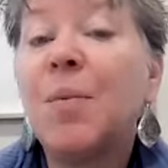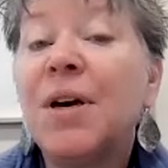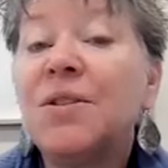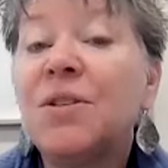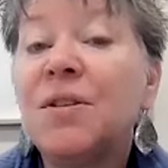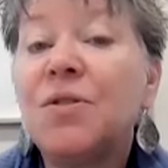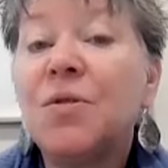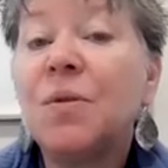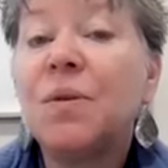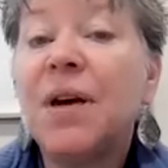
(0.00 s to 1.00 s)
Imagine
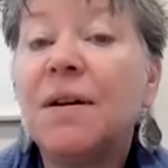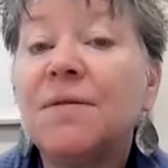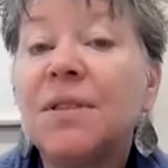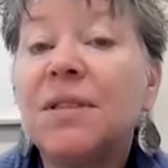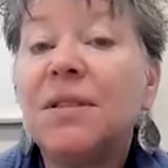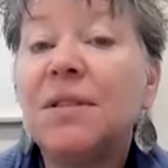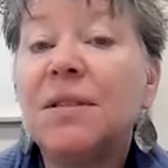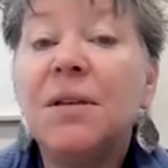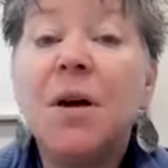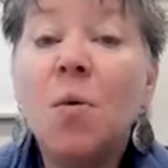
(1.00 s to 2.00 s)
that you don't have to
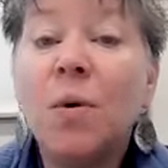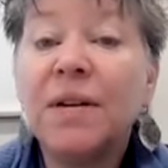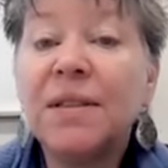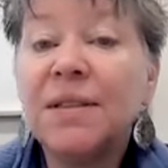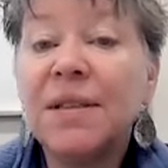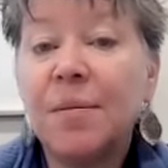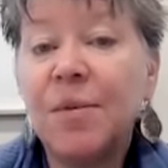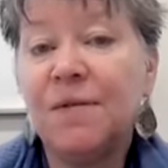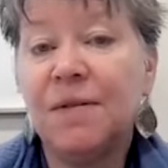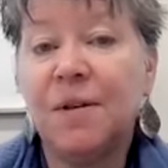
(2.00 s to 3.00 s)
know where it's
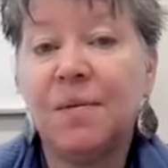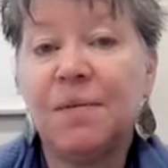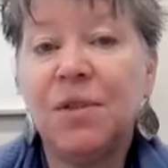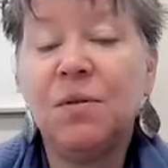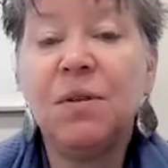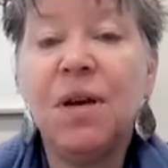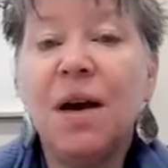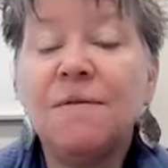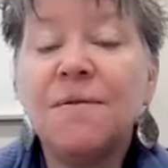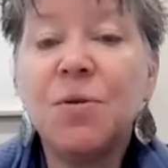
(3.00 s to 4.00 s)
coming from. You don't
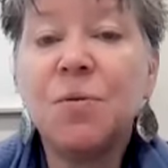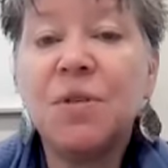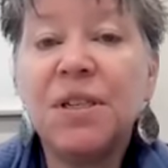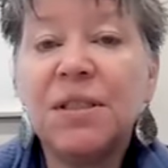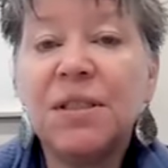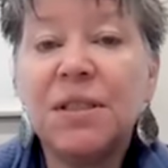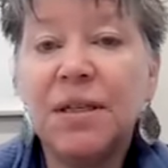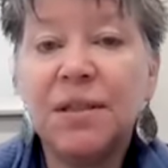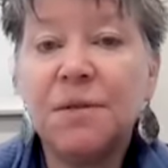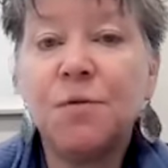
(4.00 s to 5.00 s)
have to
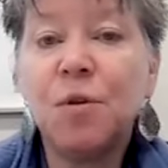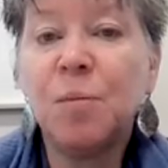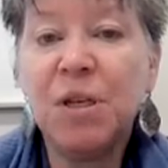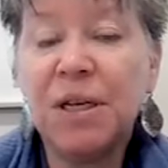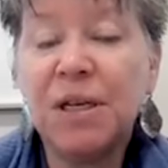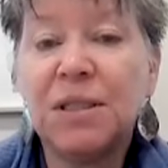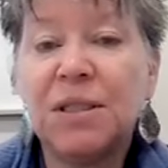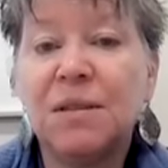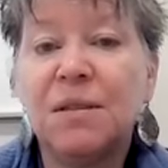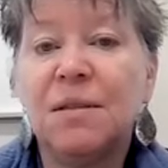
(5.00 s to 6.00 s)
dictate the formula.
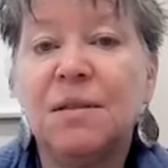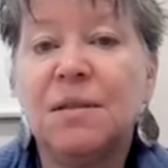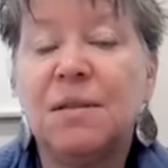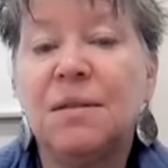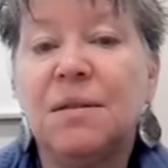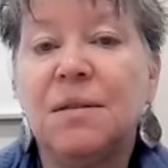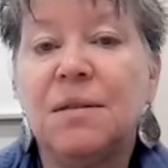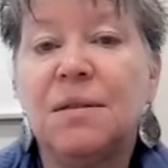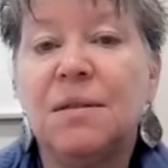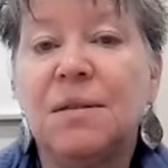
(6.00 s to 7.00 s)

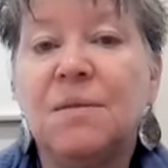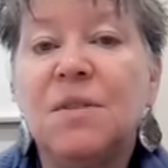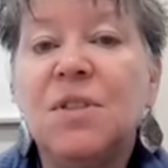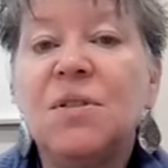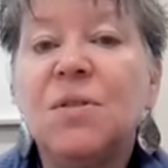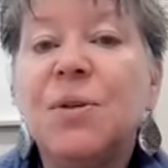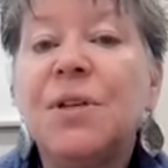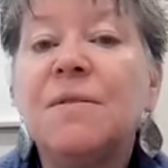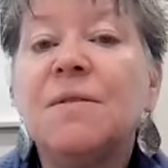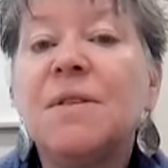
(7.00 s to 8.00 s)
We're just
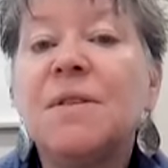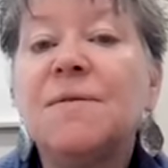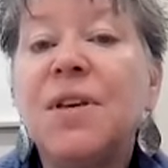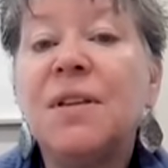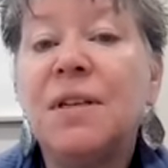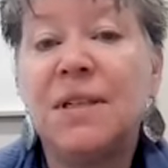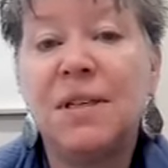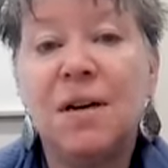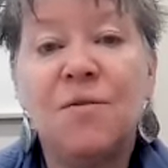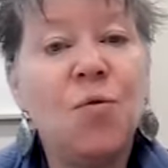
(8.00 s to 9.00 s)
looking for the
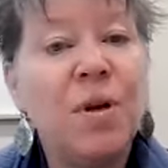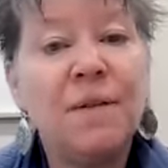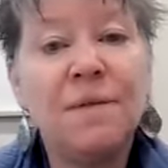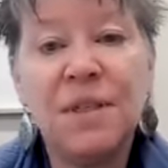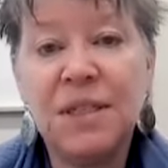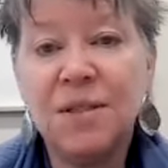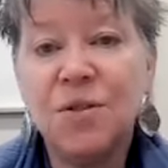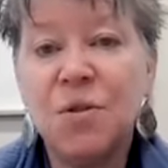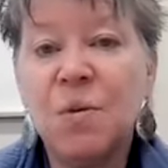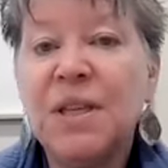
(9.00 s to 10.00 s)
feeling of whatever it is you